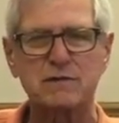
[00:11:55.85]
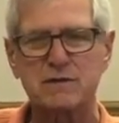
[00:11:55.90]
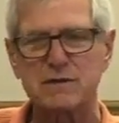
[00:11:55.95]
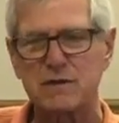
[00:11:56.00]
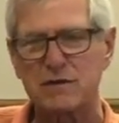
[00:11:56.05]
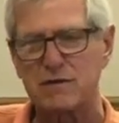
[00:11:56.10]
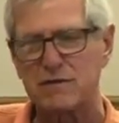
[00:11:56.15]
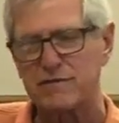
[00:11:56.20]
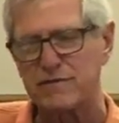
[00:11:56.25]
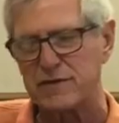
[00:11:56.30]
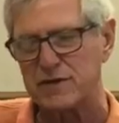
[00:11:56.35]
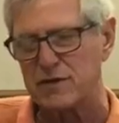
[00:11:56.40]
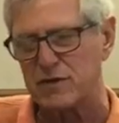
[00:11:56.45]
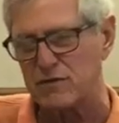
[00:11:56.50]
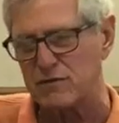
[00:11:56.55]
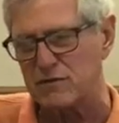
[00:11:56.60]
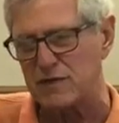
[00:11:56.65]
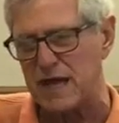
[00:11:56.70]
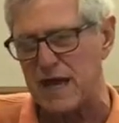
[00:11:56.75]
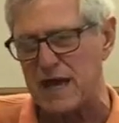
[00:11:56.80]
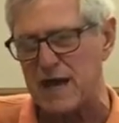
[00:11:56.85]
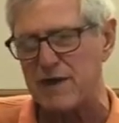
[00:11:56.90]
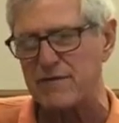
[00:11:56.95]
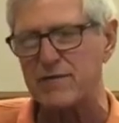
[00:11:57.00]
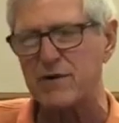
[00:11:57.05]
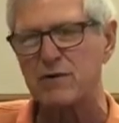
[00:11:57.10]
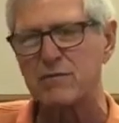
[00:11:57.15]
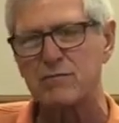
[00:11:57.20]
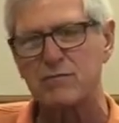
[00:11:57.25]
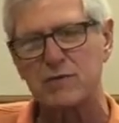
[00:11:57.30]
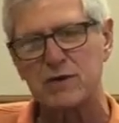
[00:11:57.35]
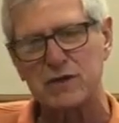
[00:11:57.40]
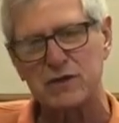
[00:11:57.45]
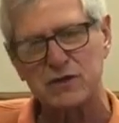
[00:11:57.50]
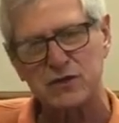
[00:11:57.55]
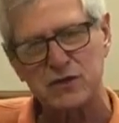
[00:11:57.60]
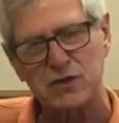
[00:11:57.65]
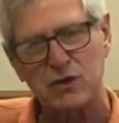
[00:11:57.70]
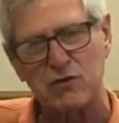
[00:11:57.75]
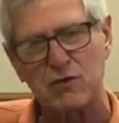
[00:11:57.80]
so if you don't have them, when you
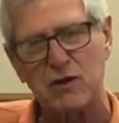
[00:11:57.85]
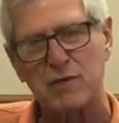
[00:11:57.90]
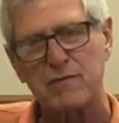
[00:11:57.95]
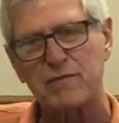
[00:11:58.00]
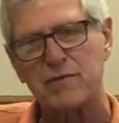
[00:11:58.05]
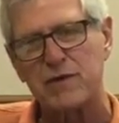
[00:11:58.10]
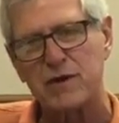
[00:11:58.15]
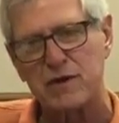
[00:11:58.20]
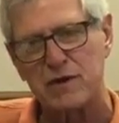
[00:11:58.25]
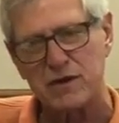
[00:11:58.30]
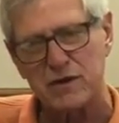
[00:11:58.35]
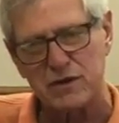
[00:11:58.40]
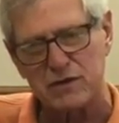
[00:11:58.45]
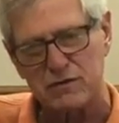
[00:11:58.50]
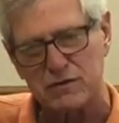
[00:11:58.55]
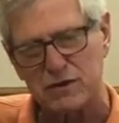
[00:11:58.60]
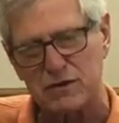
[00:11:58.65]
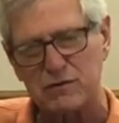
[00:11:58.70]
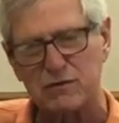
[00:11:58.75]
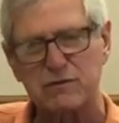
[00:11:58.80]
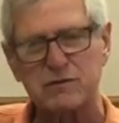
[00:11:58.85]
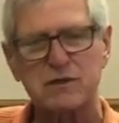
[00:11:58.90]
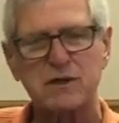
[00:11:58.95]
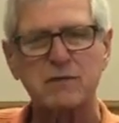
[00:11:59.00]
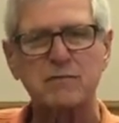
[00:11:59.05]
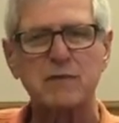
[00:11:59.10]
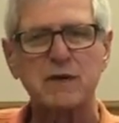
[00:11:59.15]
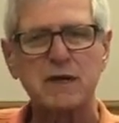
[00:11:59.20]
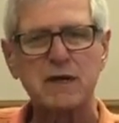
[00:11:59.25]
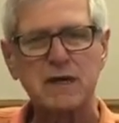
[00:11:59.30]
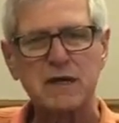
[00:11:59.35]
show up there, you'll use them.